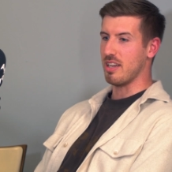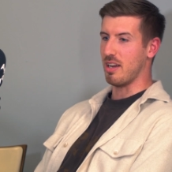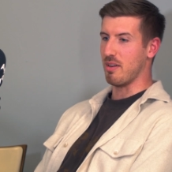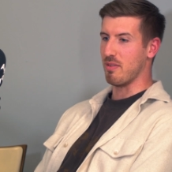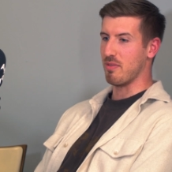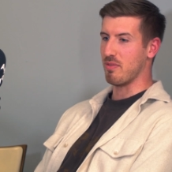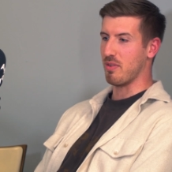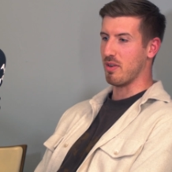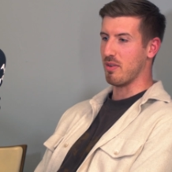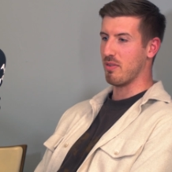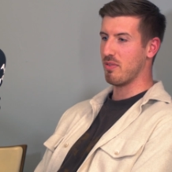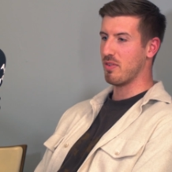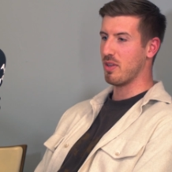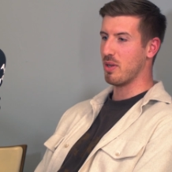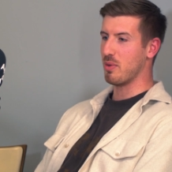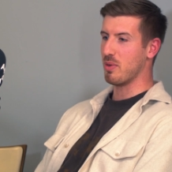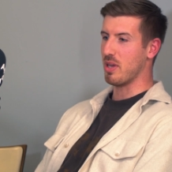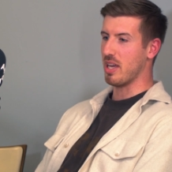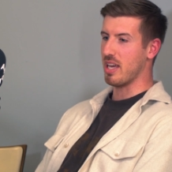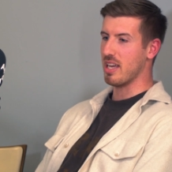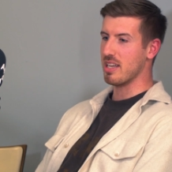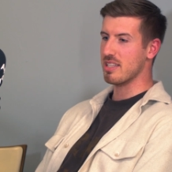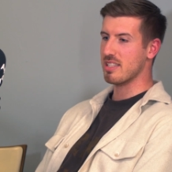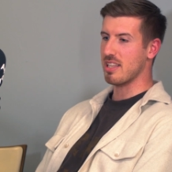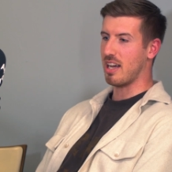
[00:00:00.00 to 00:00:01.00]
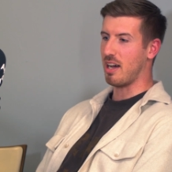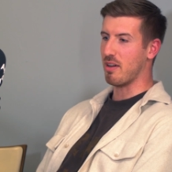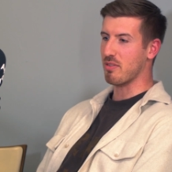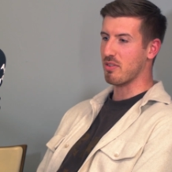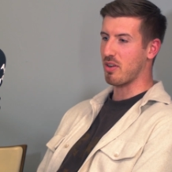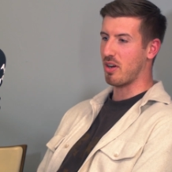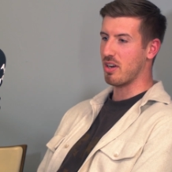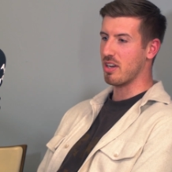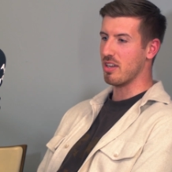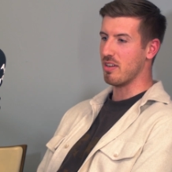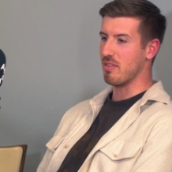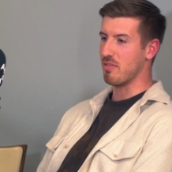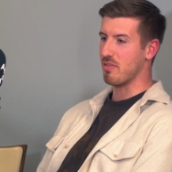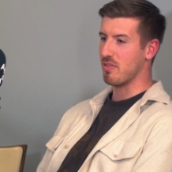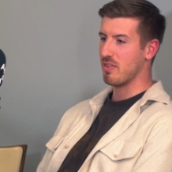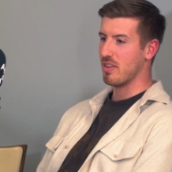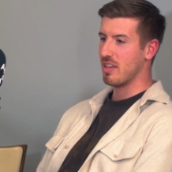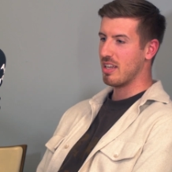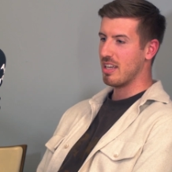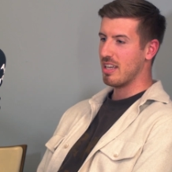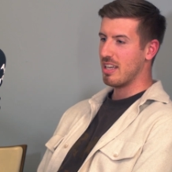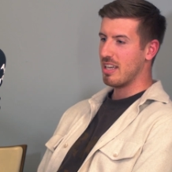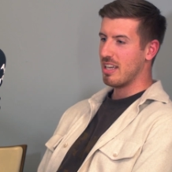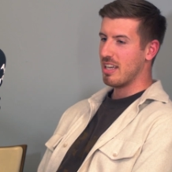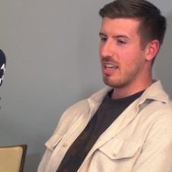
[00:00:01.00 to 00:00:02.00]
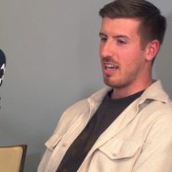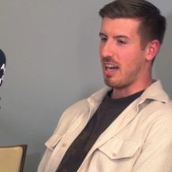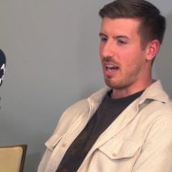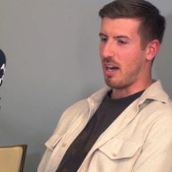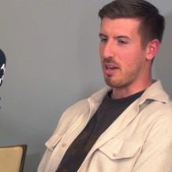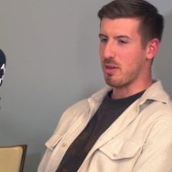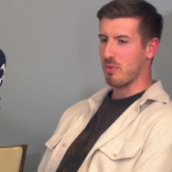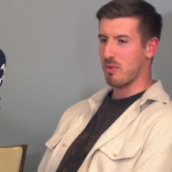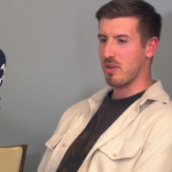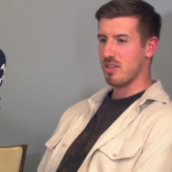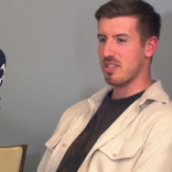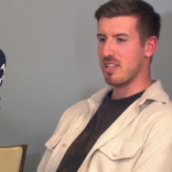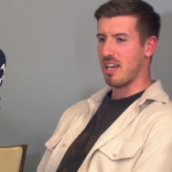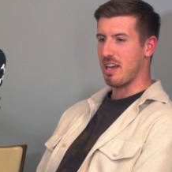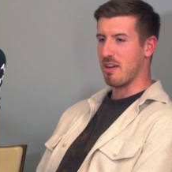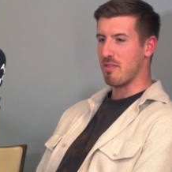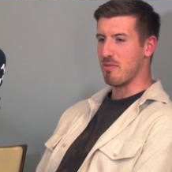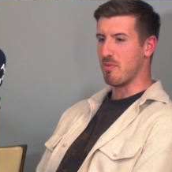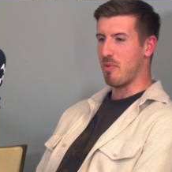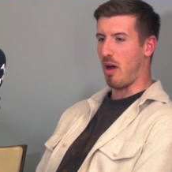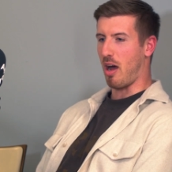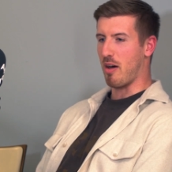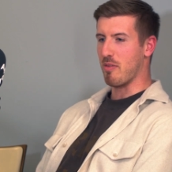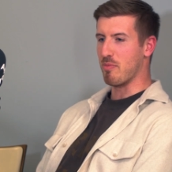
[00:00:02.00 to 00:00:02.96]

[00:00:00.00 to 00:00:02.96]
a few years now, I've kind of, I don't want to say